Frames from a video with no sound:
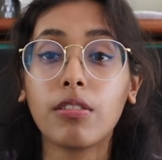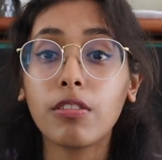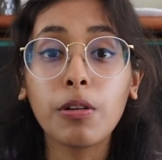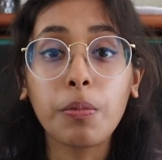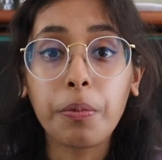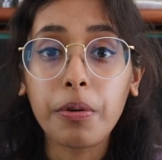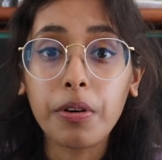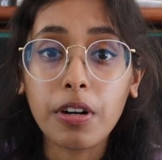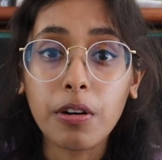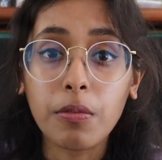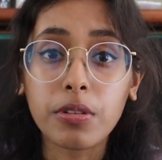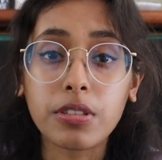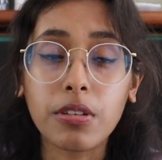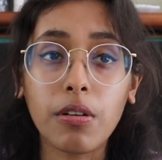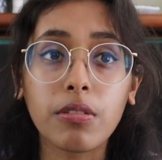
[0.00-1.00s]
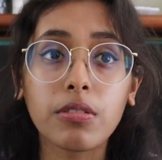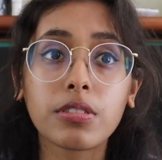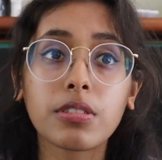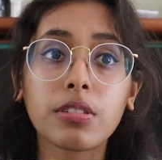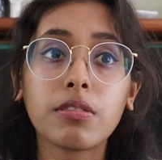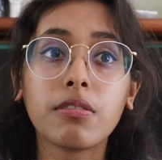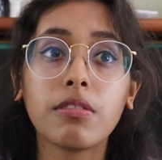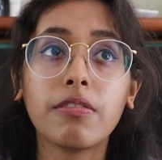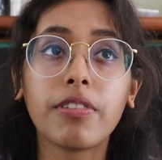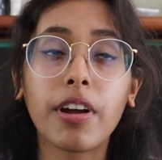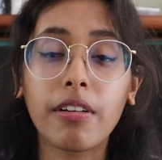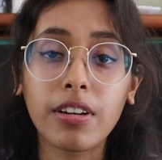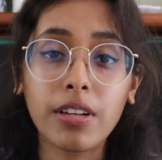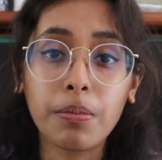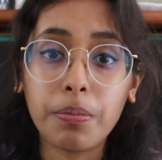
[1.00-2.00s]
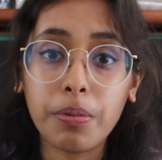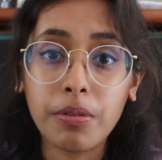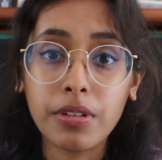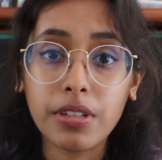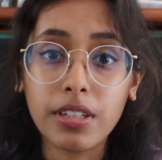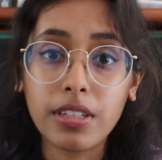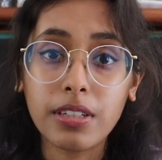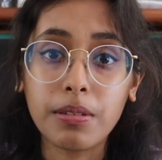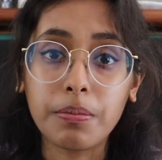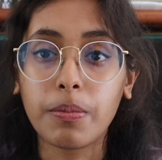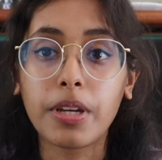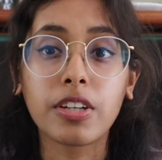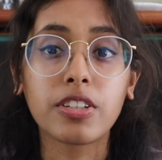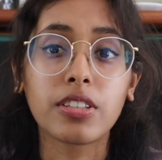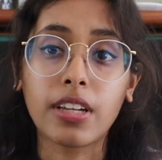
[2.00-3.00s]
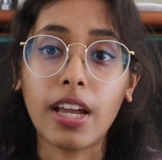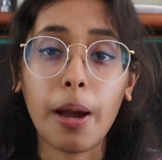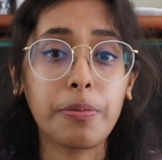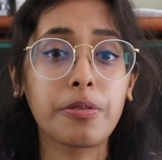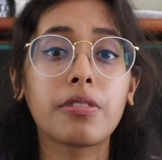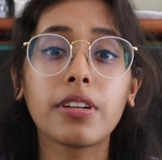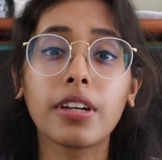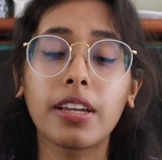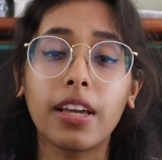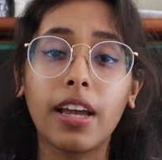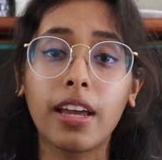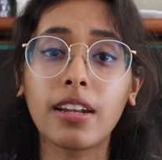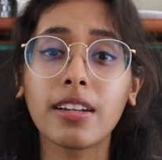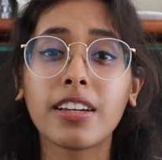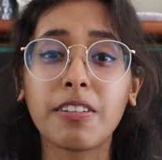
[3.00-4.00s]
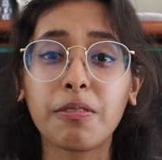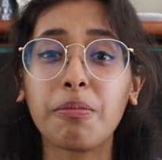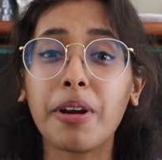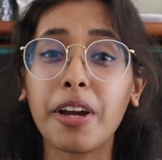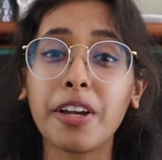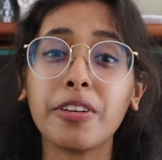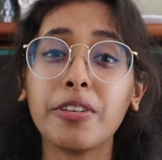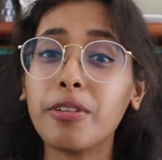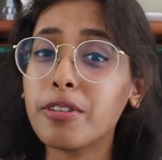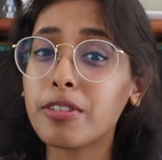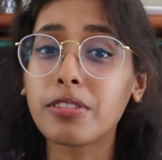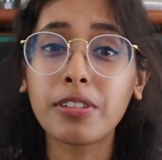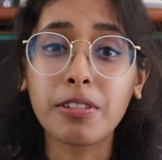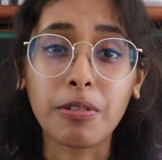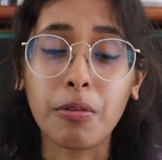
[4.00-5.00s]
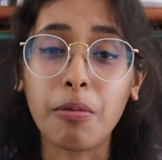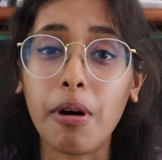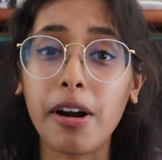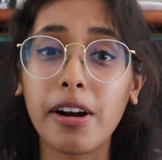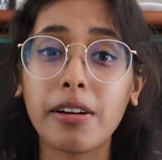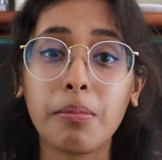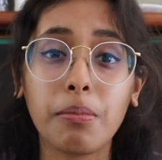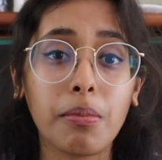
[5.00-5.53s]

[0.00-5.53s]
Group work was also very important because the capturing and handling of prey usually required